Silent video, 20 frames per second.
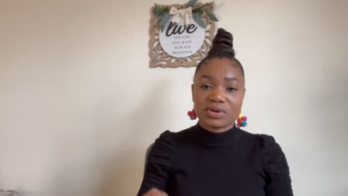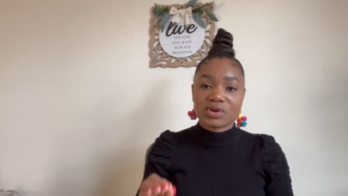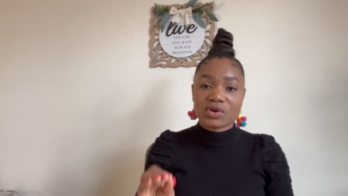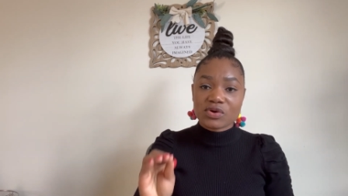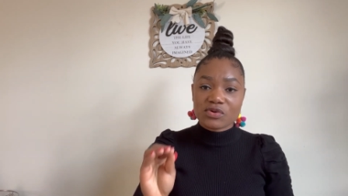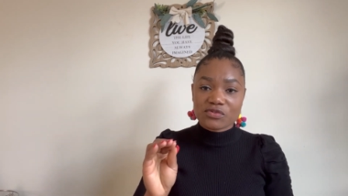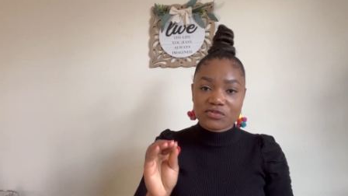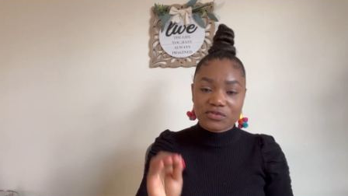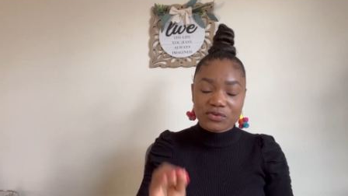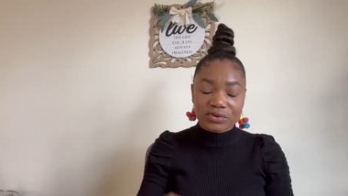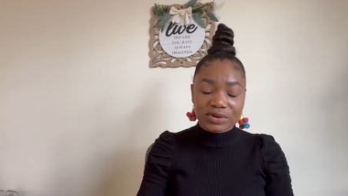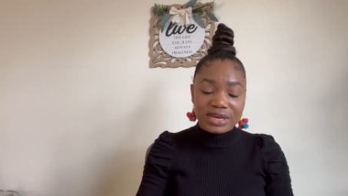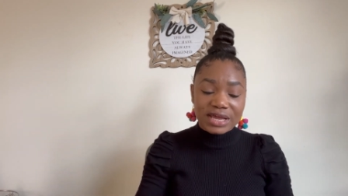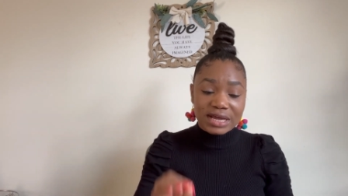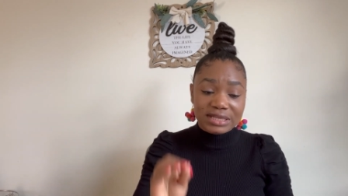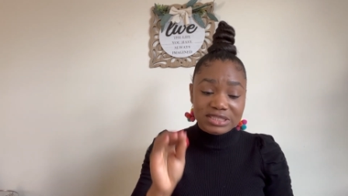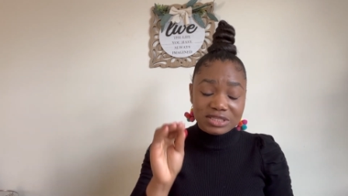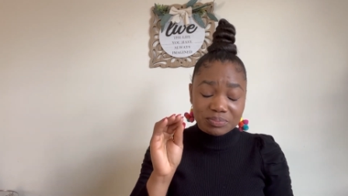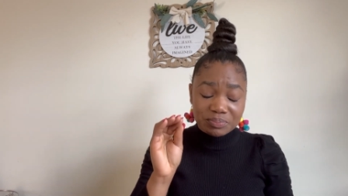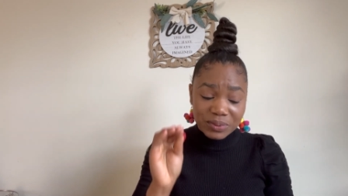for
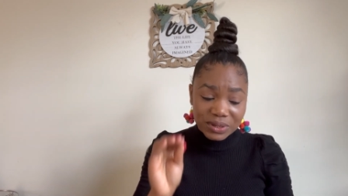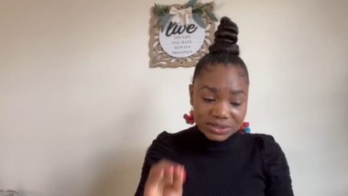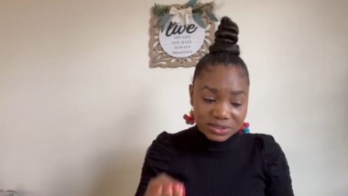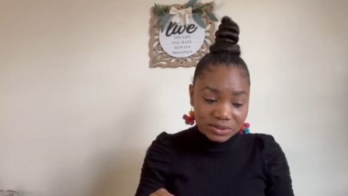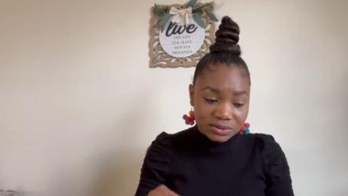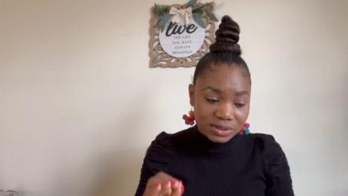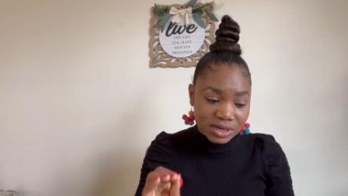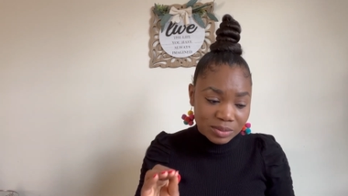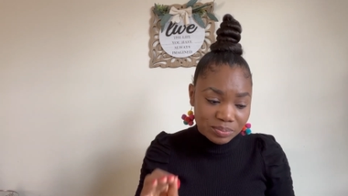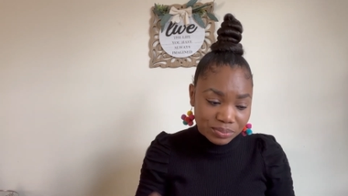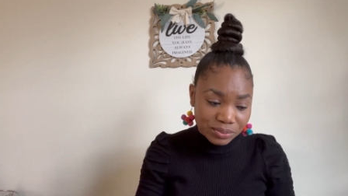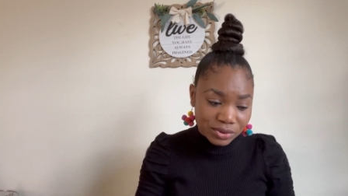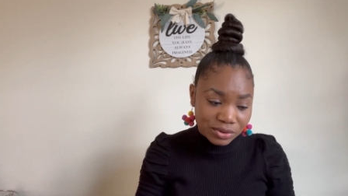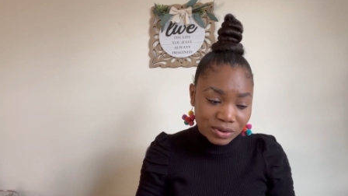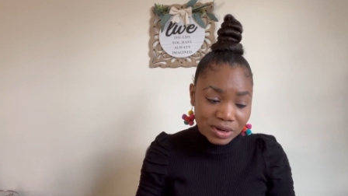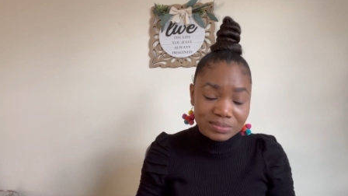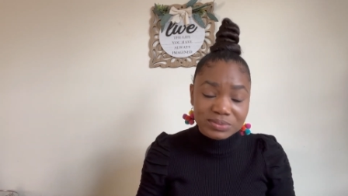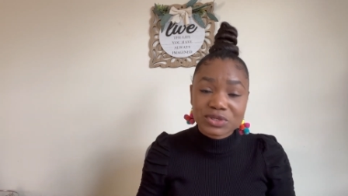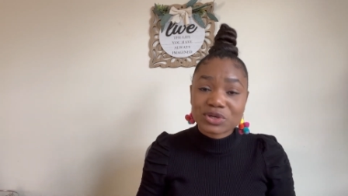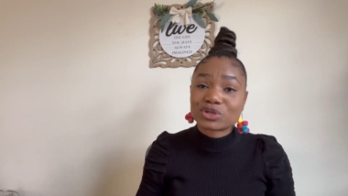that particular
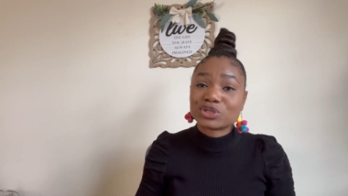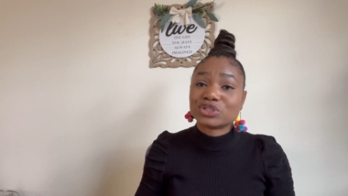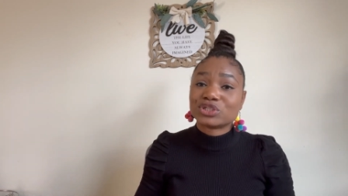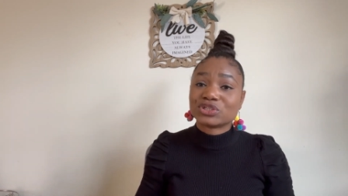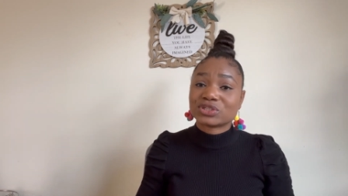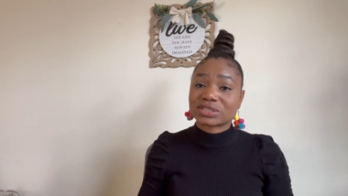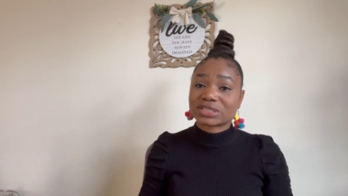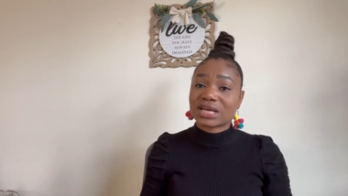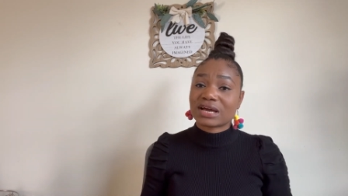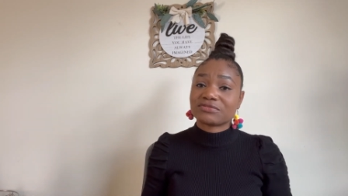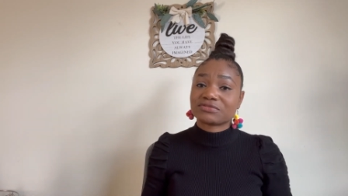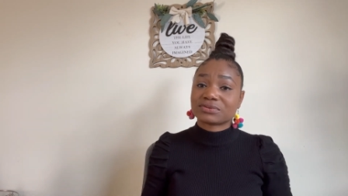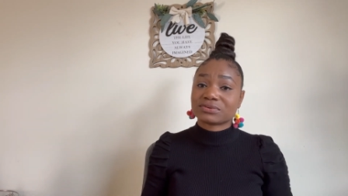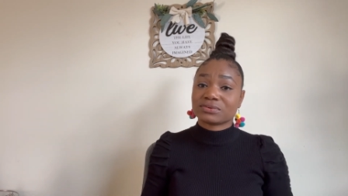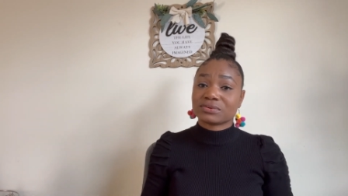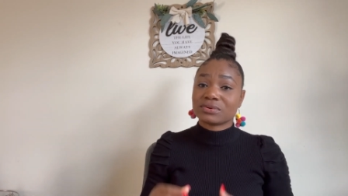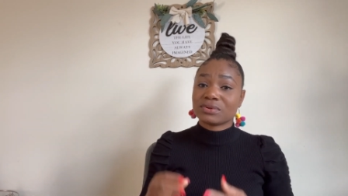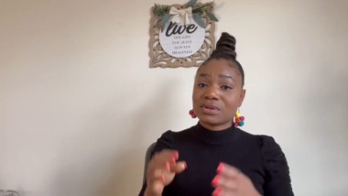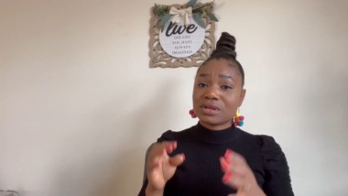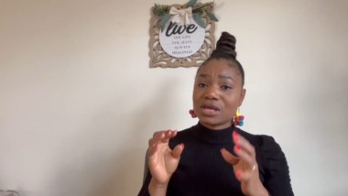program. So you just have to